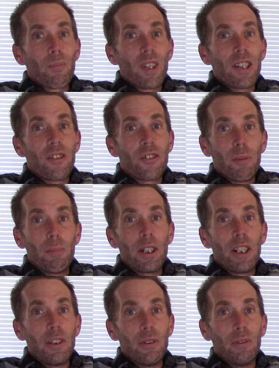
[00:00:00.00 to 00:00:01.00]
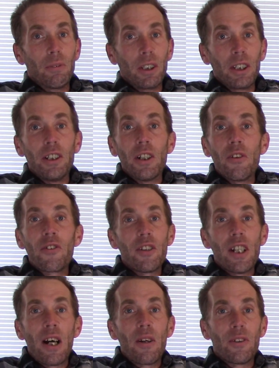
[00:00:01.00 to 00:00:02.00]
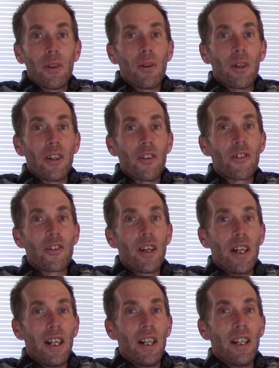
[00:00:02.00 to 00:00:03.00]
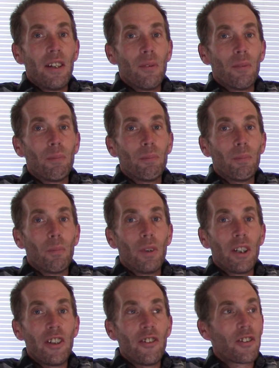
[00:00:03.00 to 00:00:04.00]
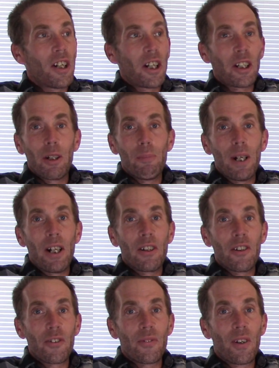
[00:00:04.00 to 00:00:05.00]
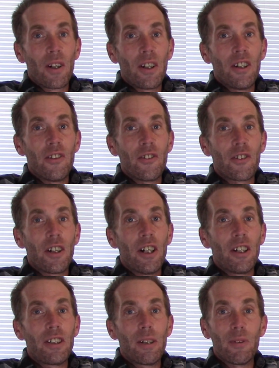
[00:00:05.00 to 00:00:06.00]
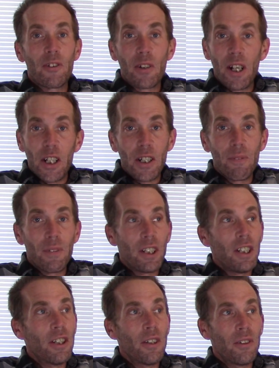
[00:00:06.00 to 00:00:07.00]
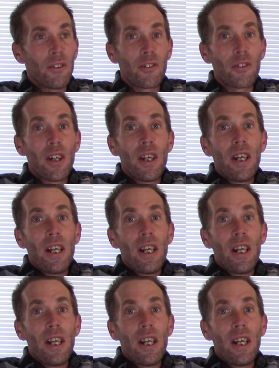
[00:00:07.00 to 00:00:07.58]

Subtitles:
somebody who really knows the outdoors and what he's talking about as far as demonstration videos